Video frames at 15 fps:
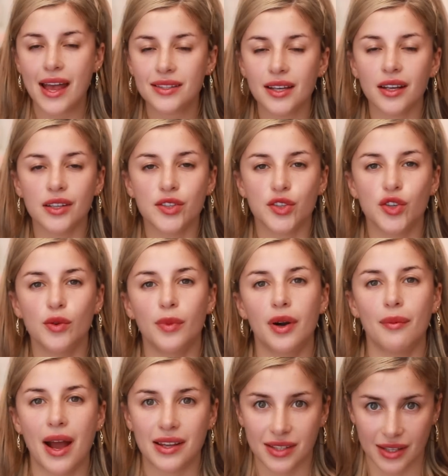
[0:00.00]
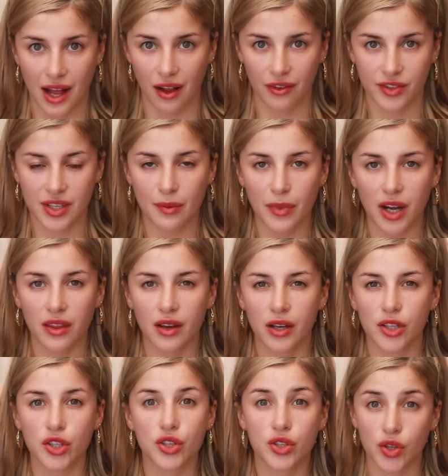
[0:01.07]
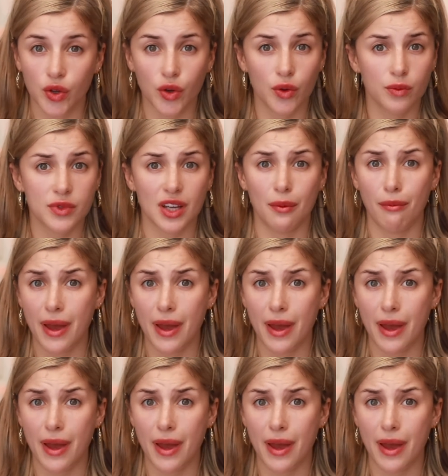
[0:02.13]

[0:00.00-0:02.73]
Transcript: As a consumer myself, somebody that consumes